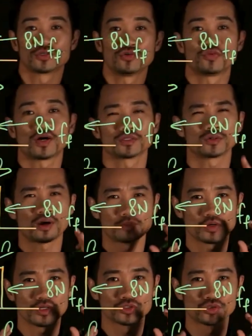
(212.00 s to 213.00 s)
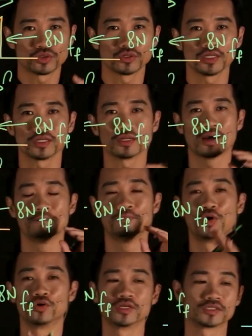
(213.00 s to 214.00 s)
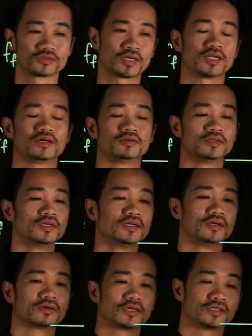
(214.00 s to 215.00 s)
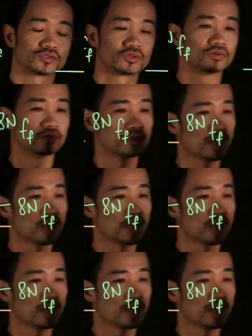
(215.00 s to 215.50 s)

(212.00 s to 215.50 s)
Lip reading: it so far, so I'm going to throw in a bonus right now. Okay, so